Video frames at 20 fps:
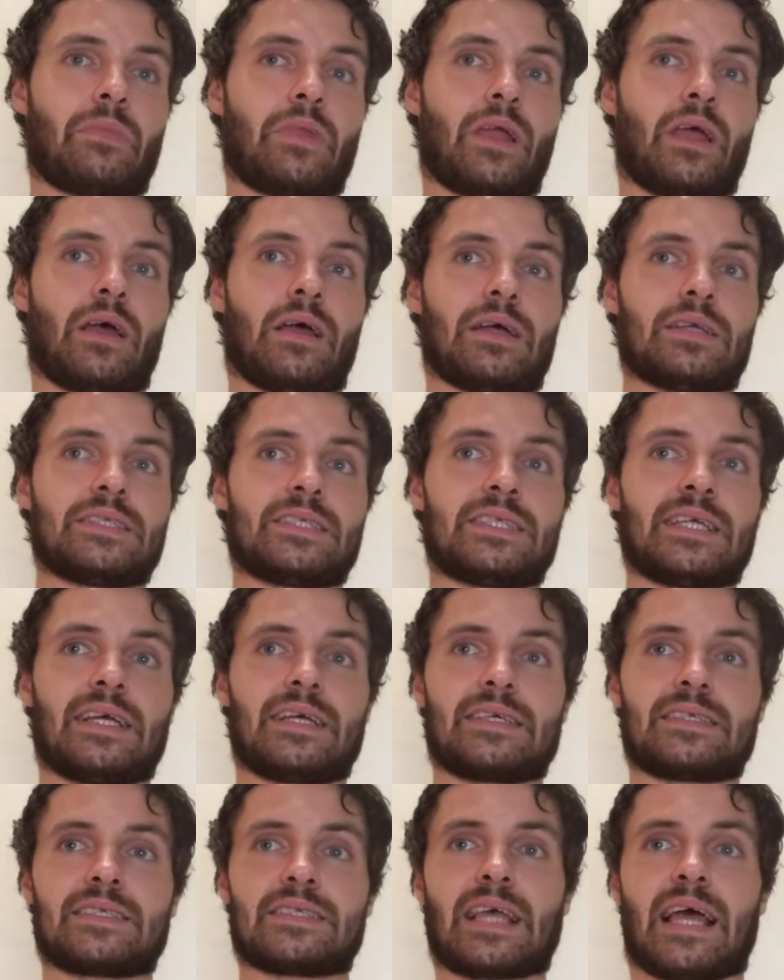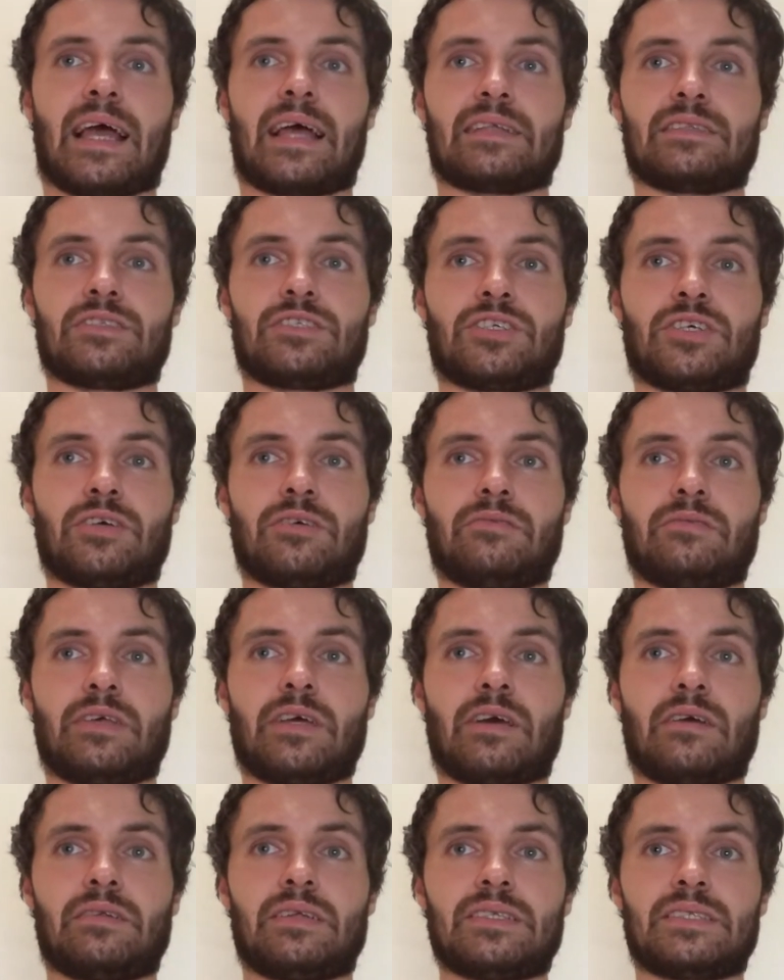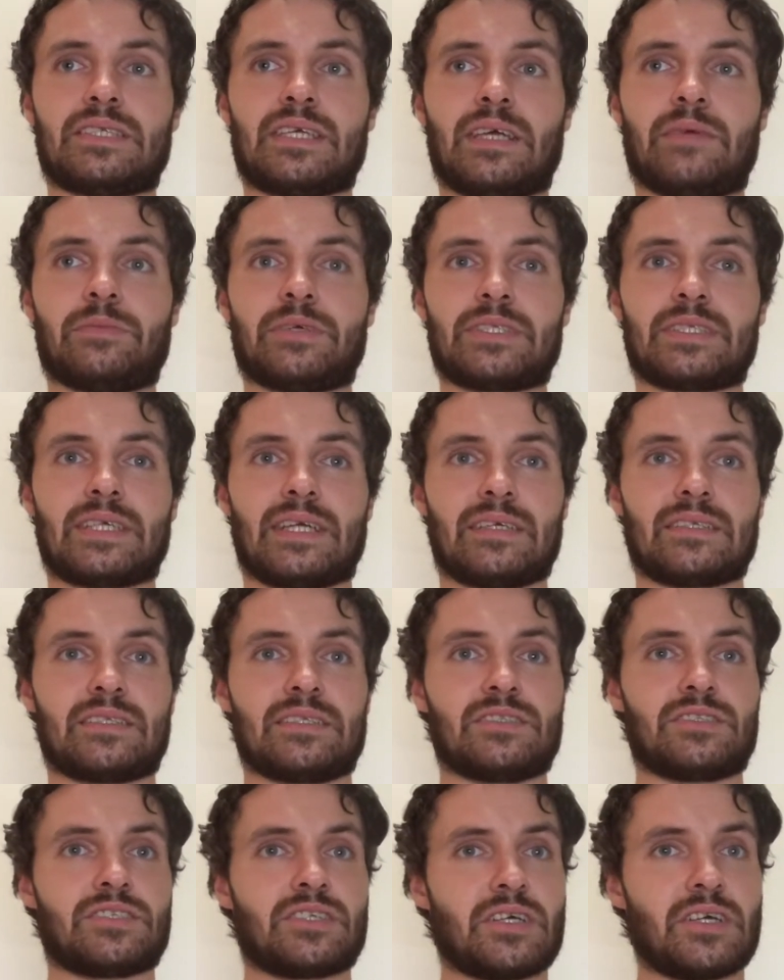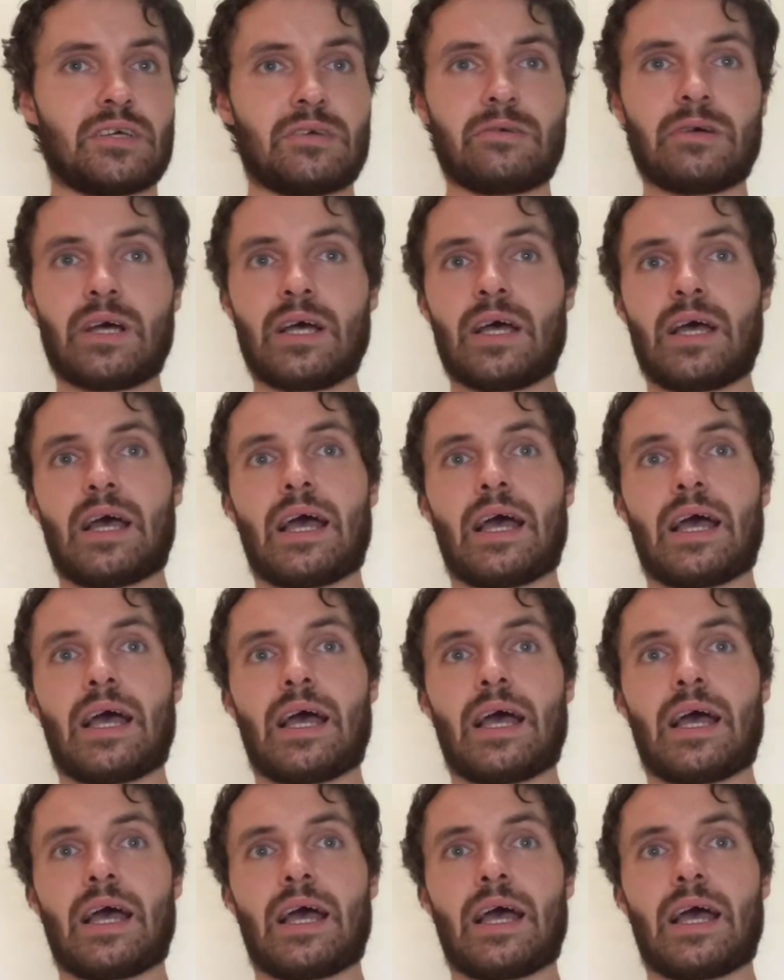6-2, the only team at 6-2,